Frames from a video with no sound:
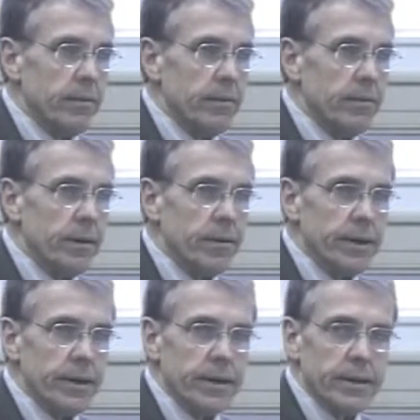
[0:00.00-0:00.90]

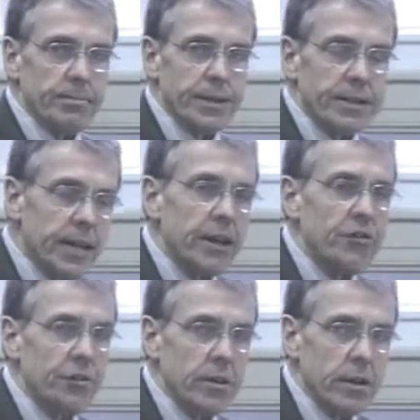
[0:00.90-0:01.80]
very um,
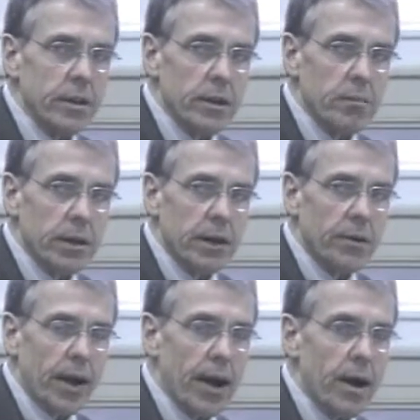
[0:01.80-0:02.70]
intentional
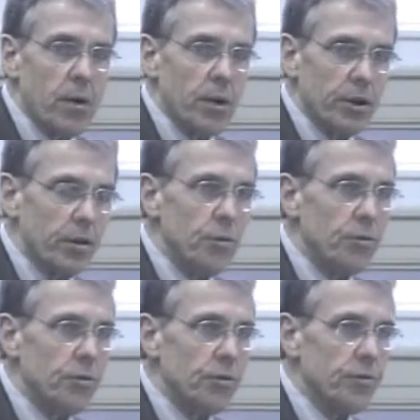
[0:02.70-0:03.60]
about how it
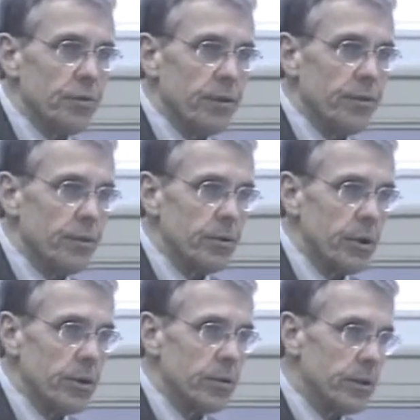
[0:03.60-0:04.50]
uses revenue
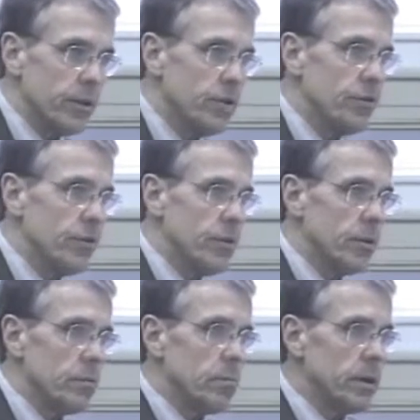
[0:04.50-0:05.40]
not only this
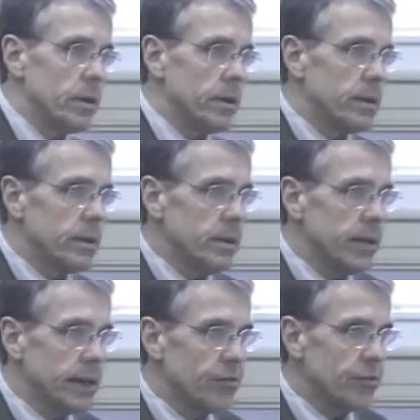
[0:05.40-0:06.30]
year but
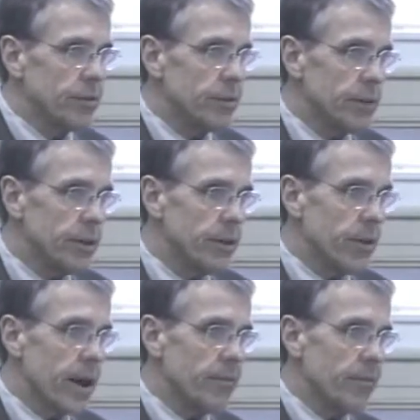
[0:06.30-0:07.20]
next year and the year
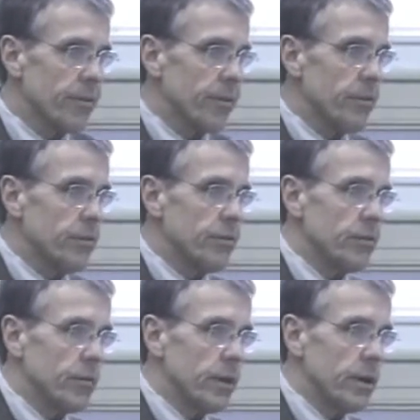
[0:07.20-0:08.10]
after
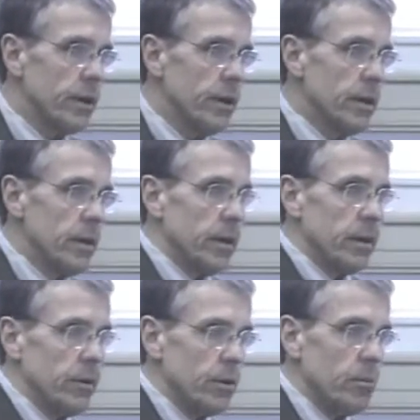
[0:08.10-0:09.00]
so that
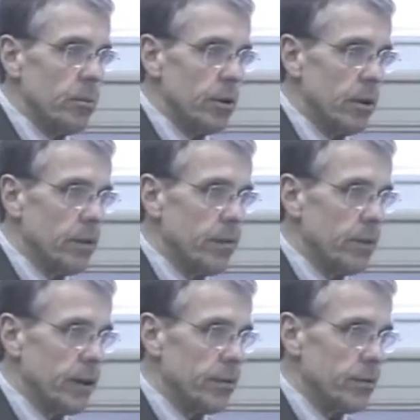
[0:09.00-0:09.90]
you don't put all of
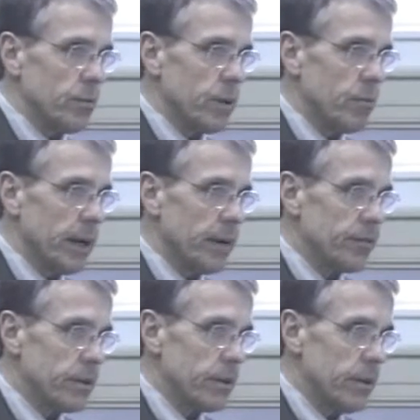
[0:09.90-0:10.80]
your eggs in one
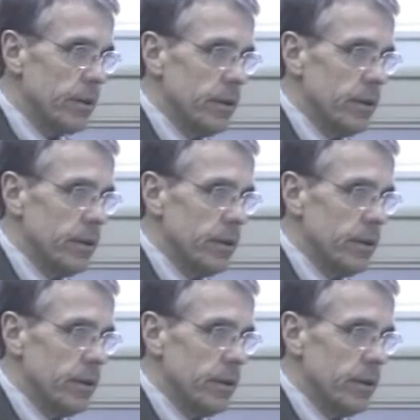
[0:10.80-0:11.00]
basket